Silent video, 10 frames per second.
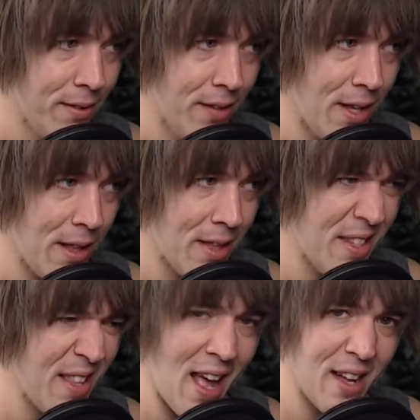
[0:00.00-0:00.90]

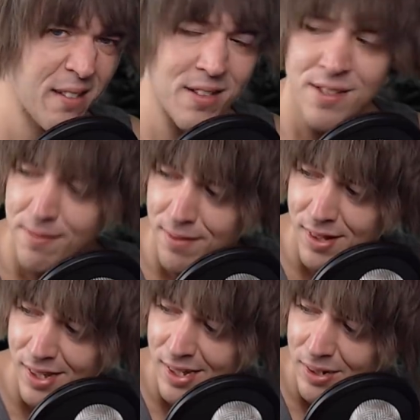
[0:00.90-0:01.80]
Is that
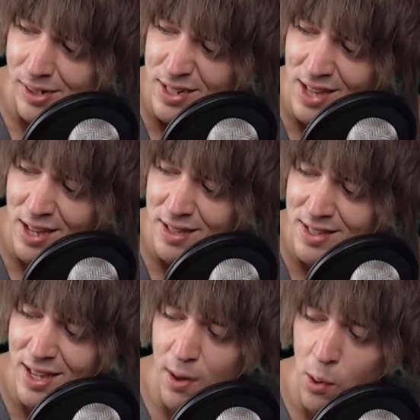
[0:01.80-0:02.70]

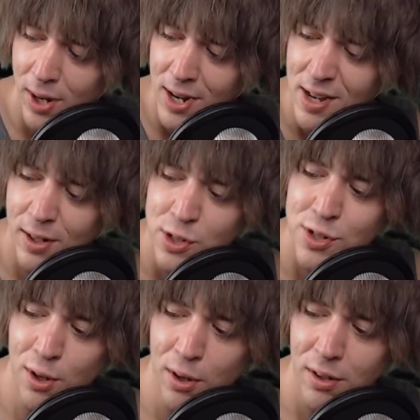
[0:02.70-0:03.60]
okay? A
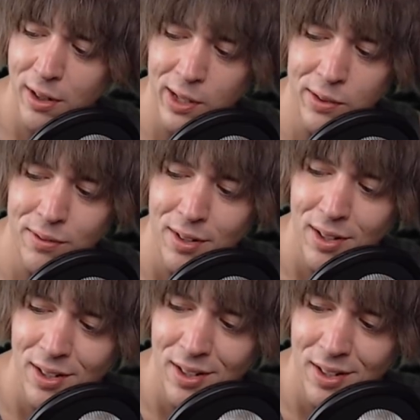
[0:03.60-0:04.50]
stir? Like
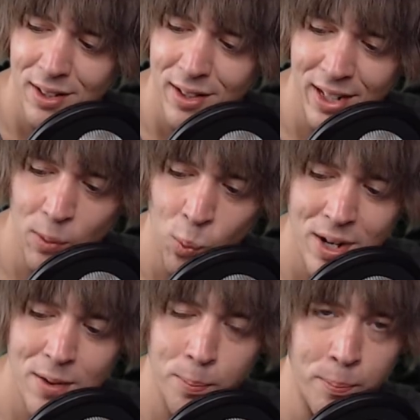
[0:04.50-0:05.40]
a
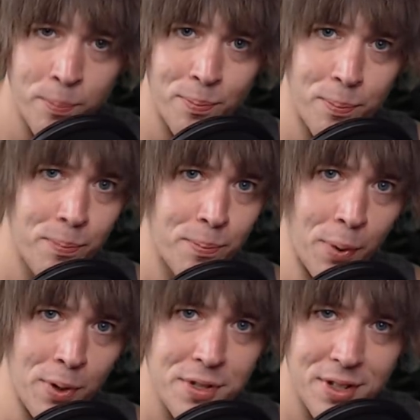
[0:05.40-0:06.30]
wind
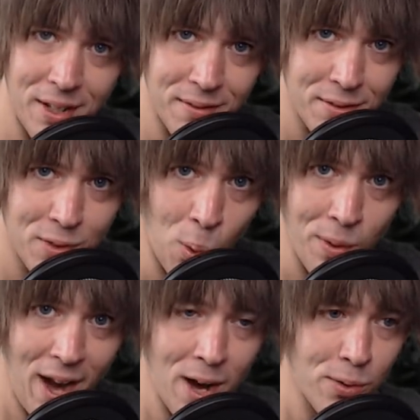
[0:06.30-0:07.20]
bursty
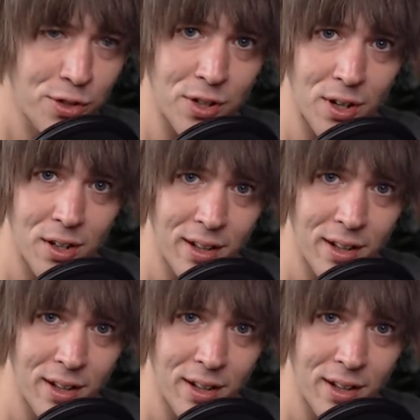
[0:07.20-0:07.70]
tornado stir?